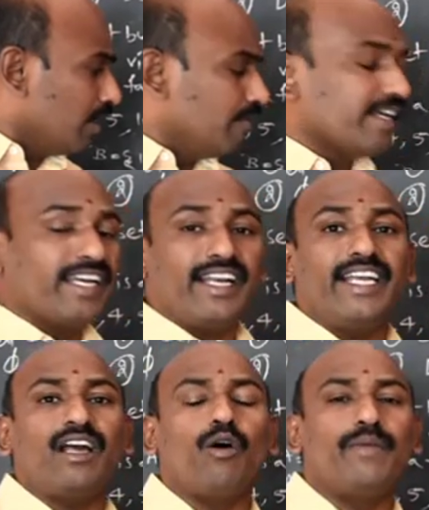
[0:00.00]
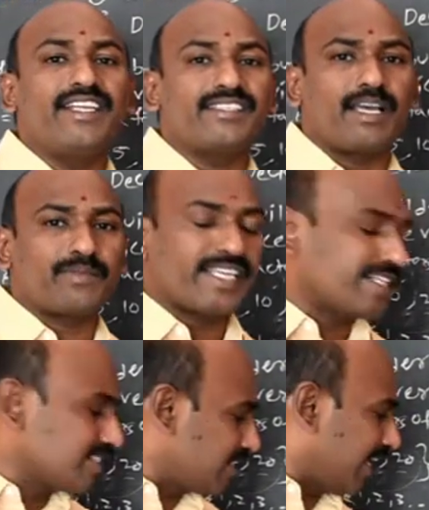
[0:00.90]
we can write how many
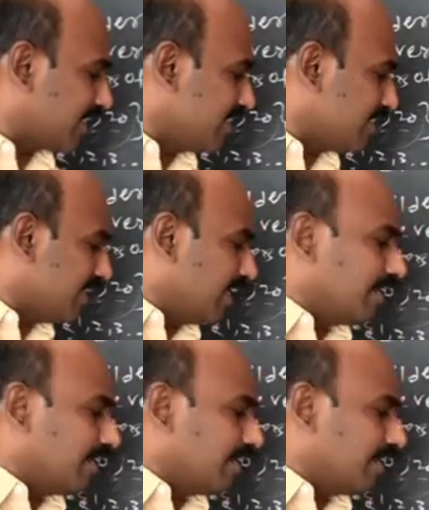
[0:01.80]
subsets like this.